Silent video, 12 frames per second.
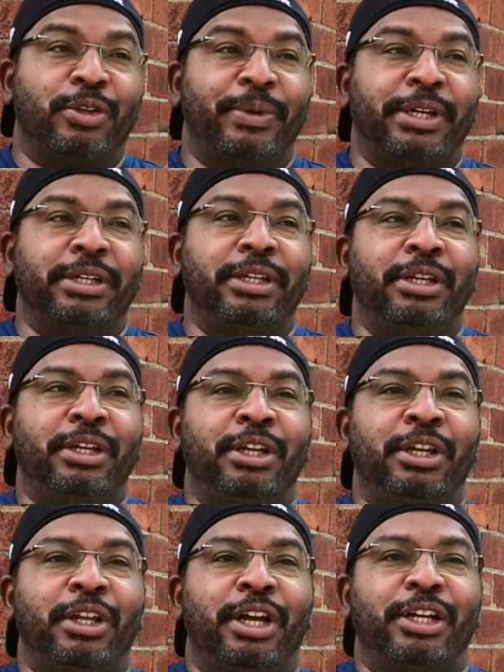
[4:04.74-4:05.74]
my
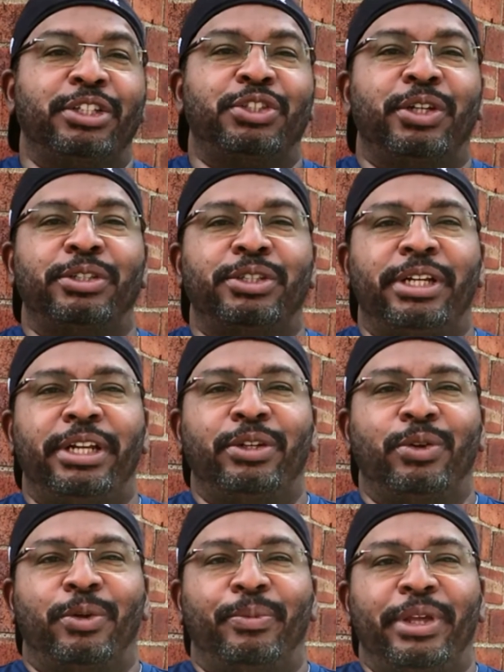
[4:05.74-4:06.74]
surgeon. He
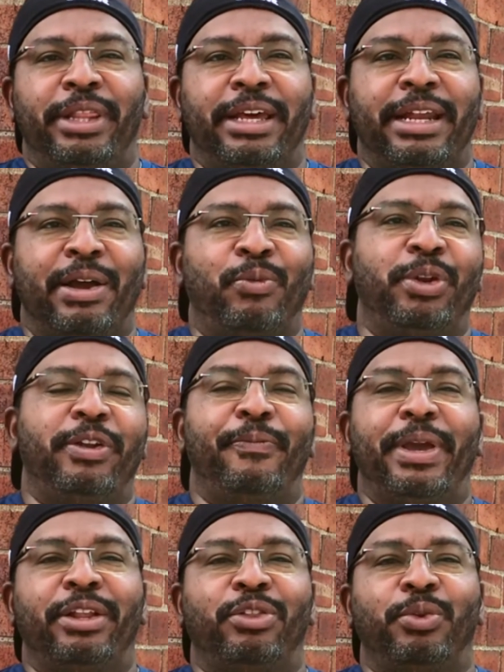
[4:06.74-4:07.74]
told me that I wouldn't have
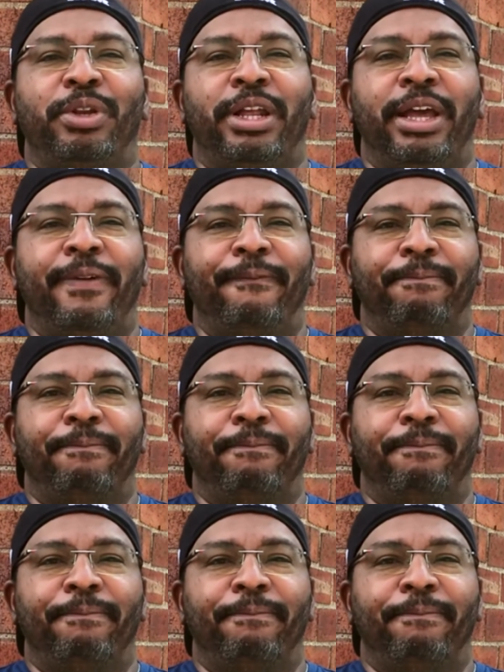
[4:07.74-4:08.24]
made it through the night.